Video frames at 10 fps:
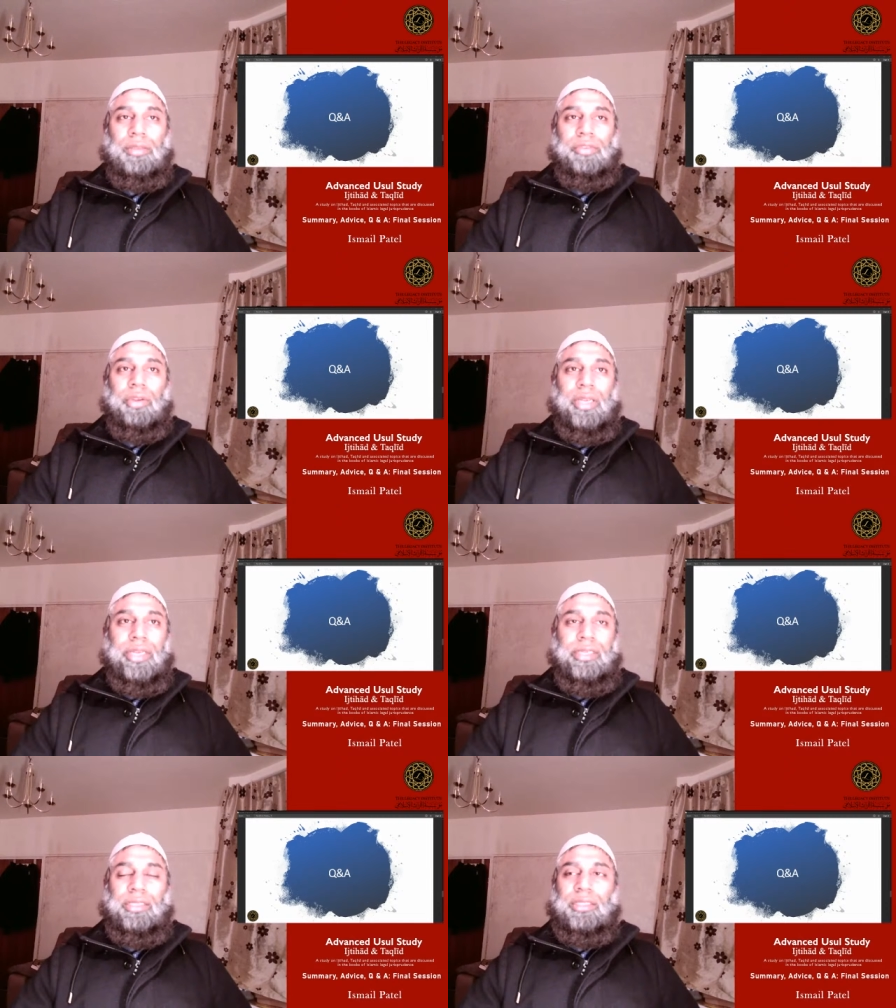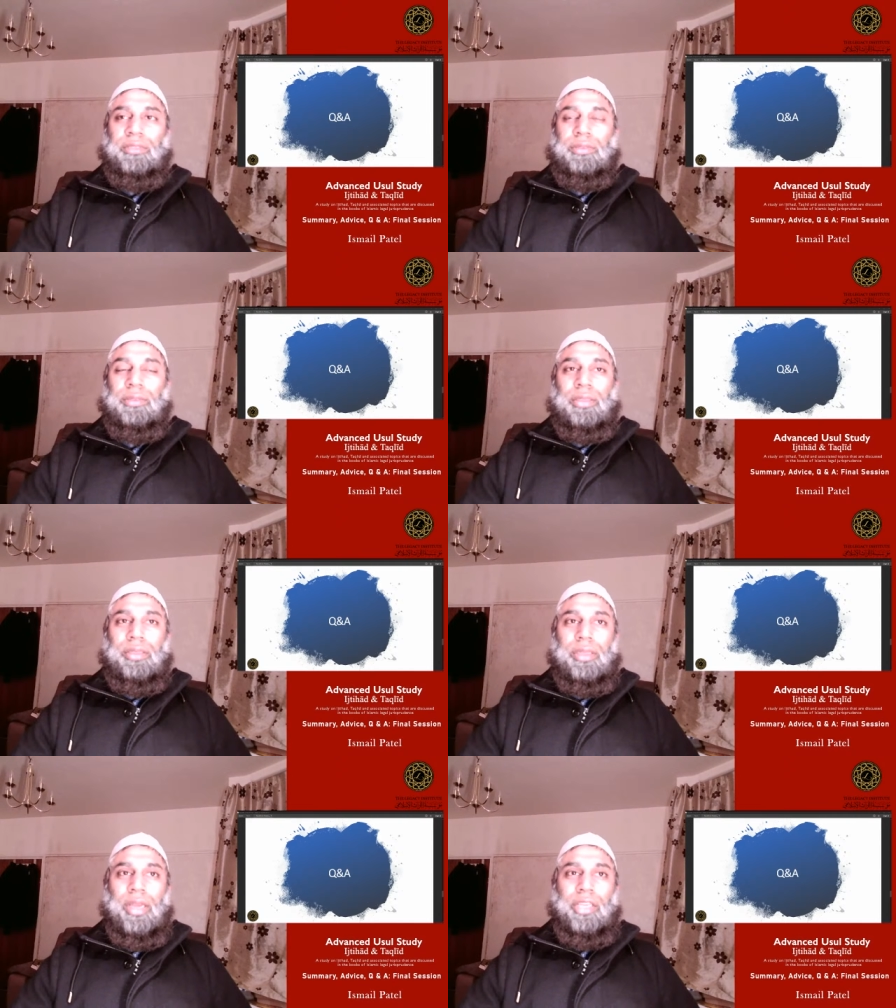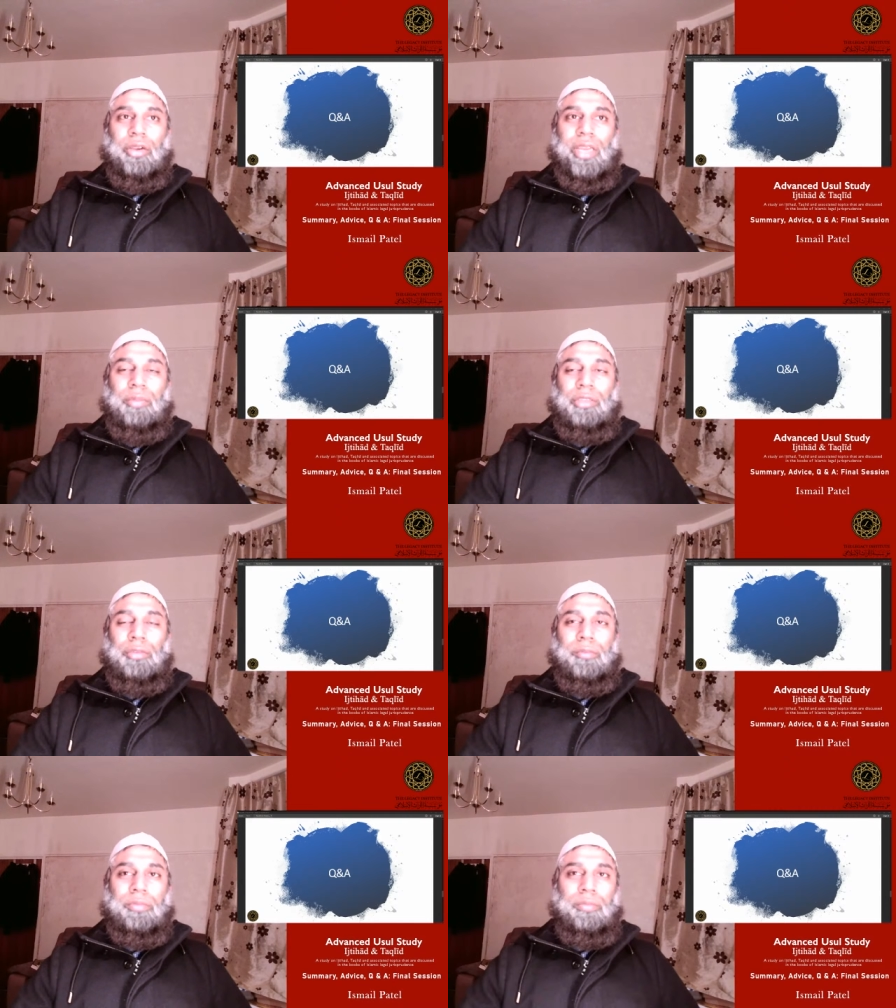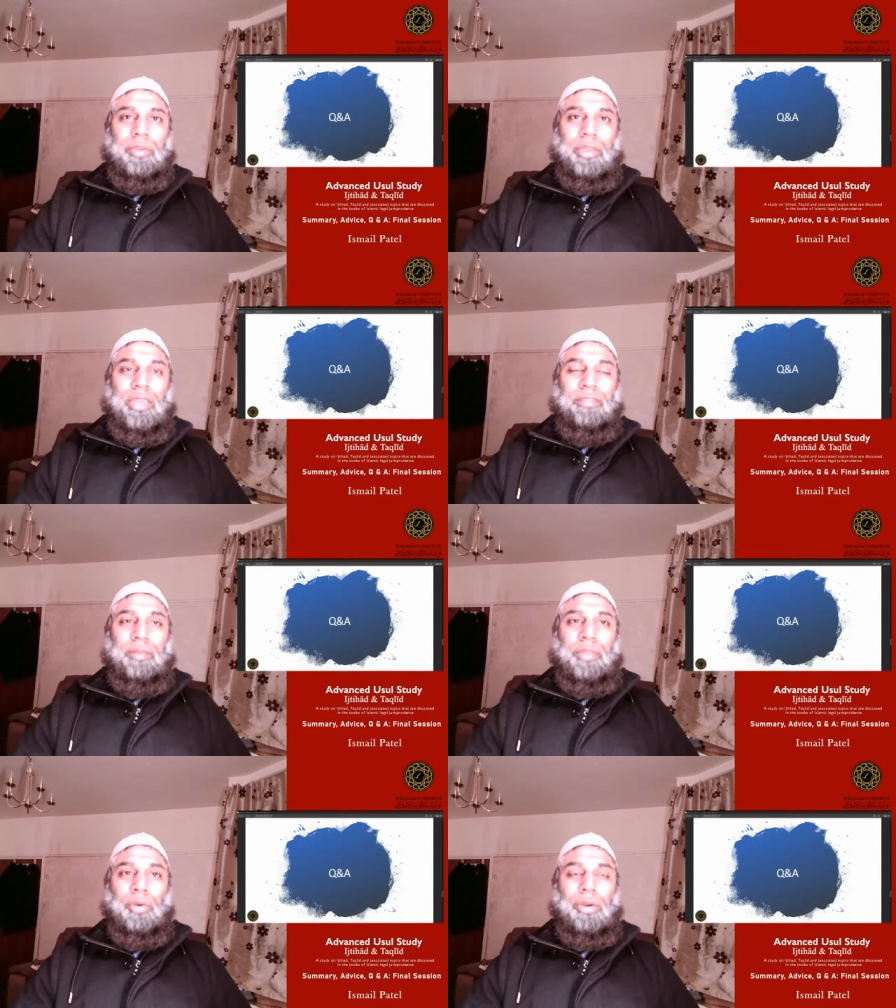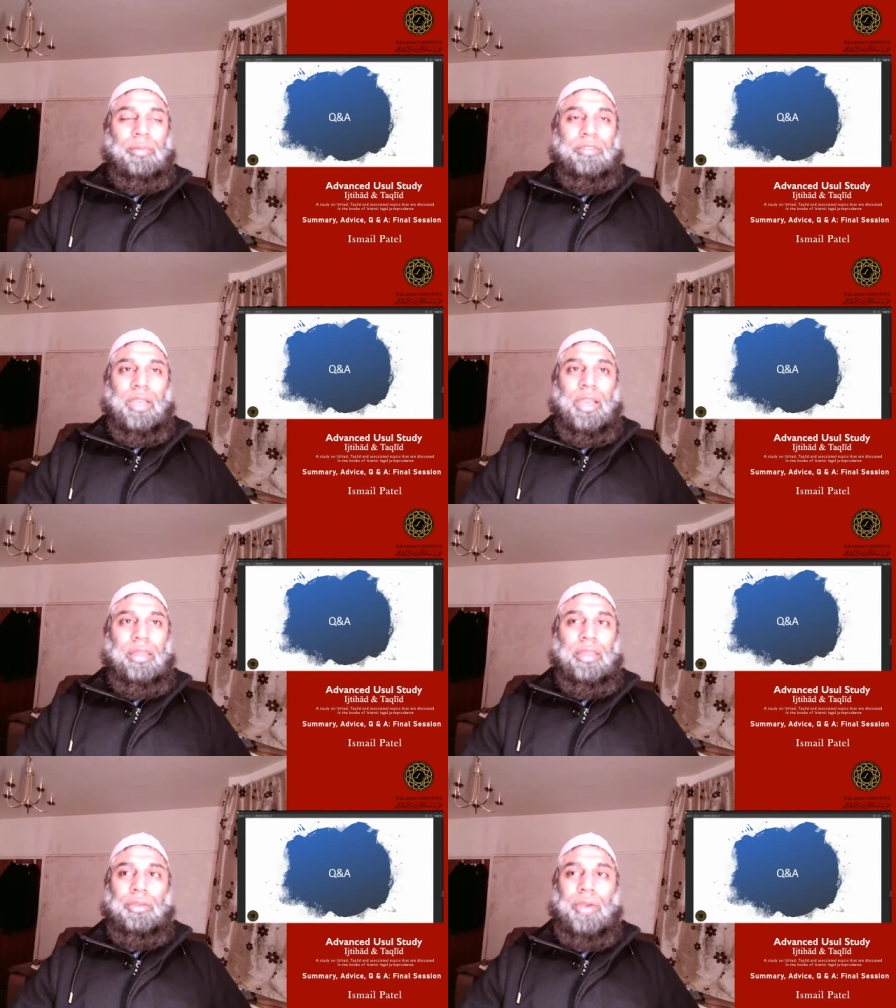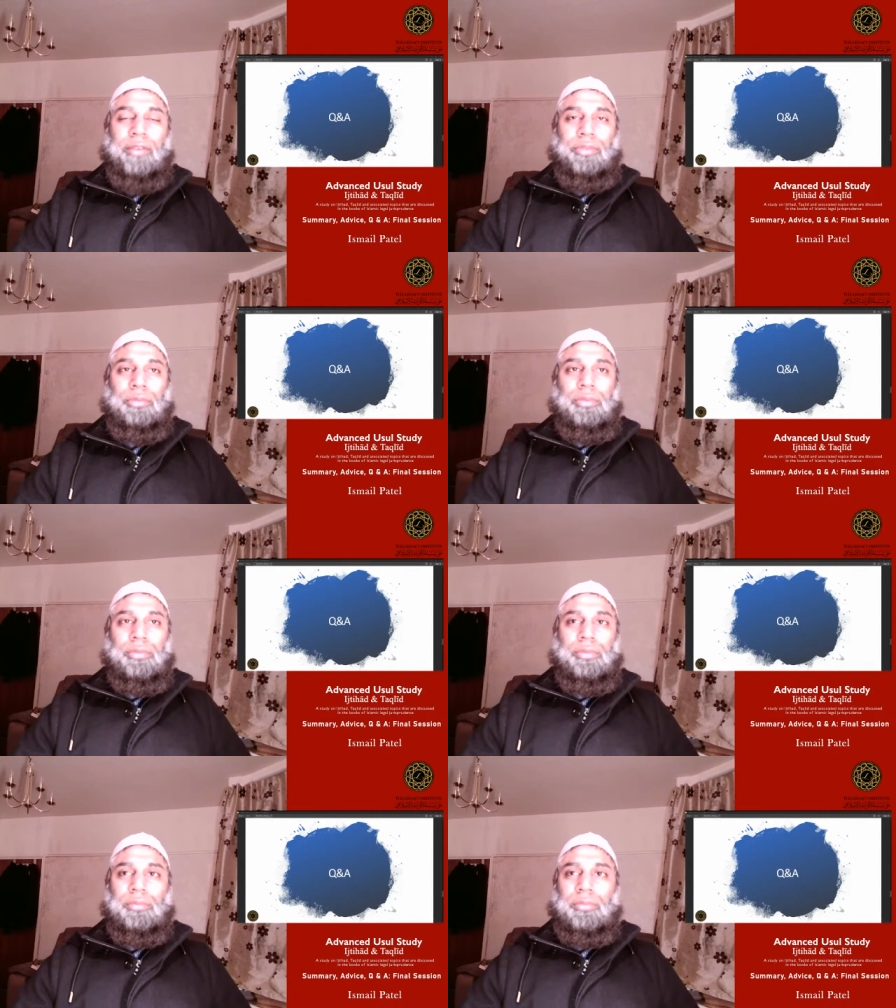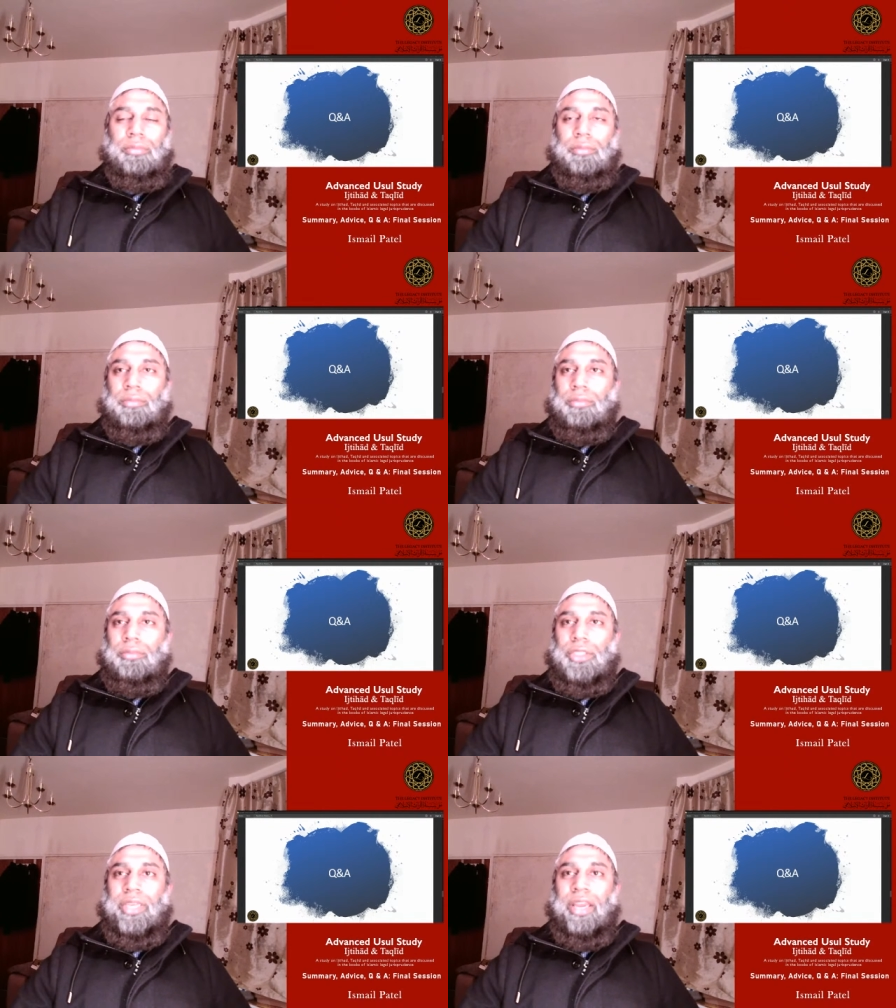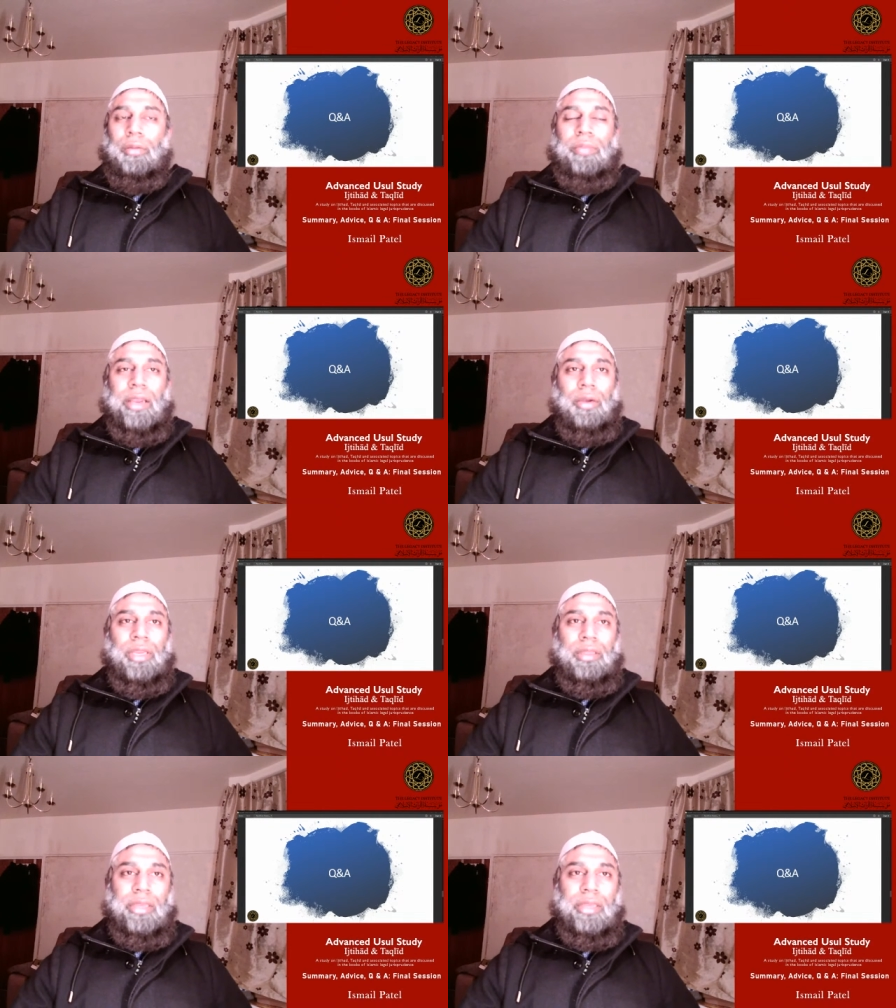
If you're learned enough and you're able to give him the hukm of Allah, then you have to. You cannot back away in